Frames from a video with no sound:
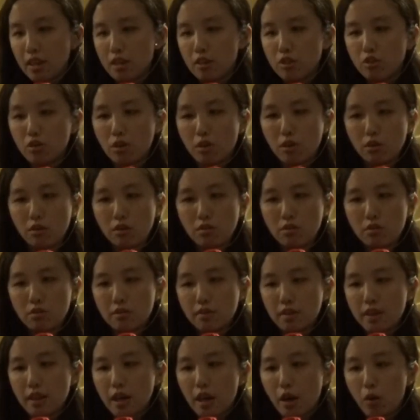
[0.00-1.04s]
So
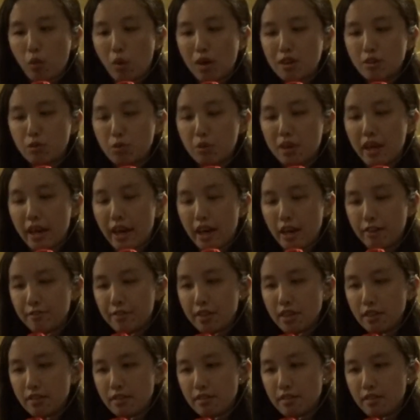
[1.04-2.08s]
once we have
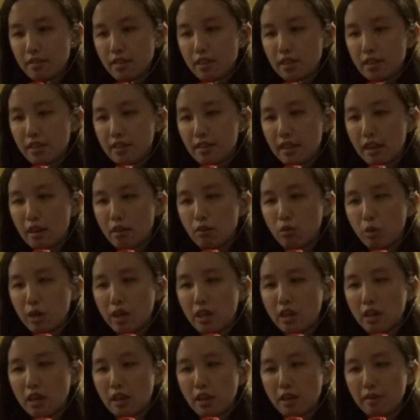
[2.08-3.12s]
this, then
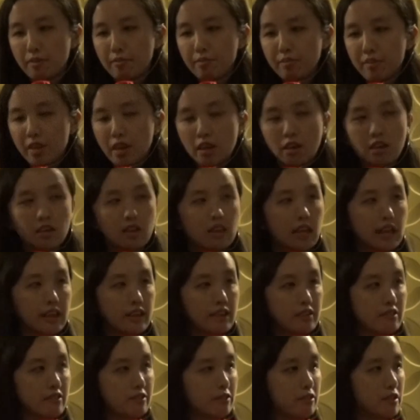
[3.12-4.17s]
we, like
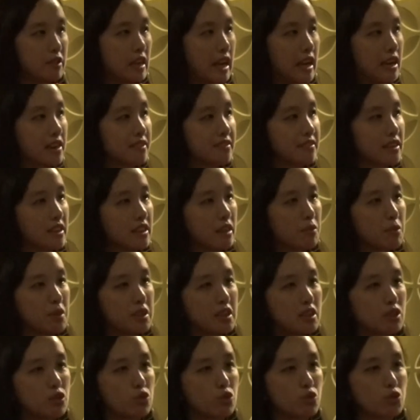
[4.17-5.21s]
I said, we
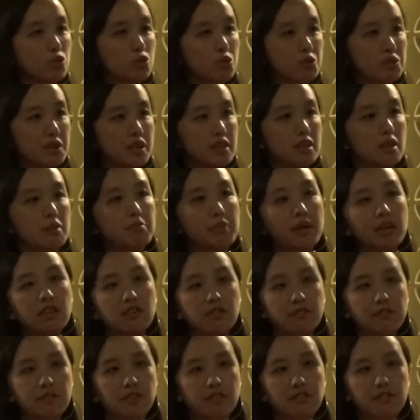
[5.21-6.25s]
need to create a
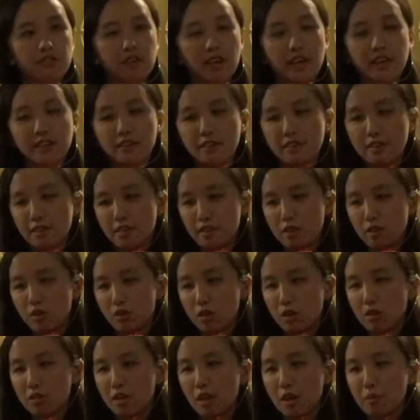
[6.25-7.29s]
base first, right?
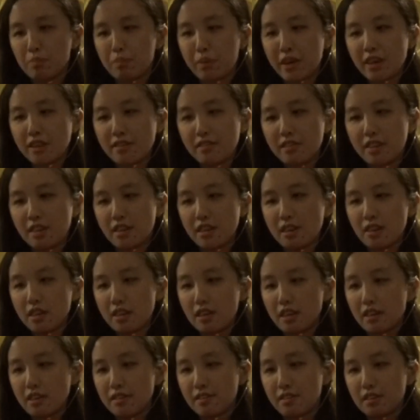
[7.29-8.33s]
So the base here
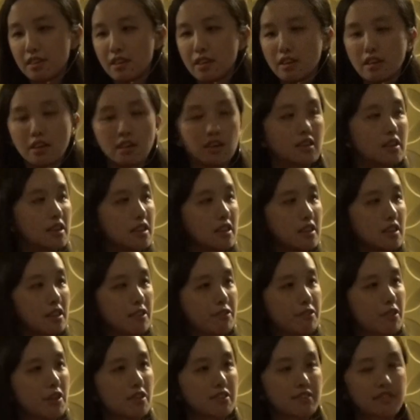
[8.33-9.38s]
is the
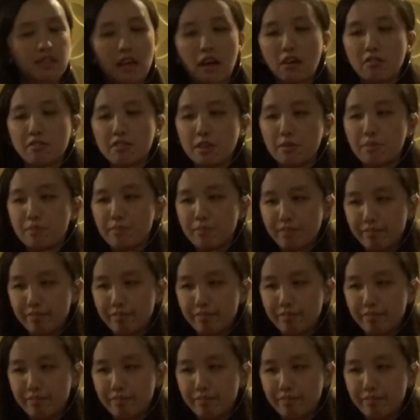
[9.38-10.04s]
default style name.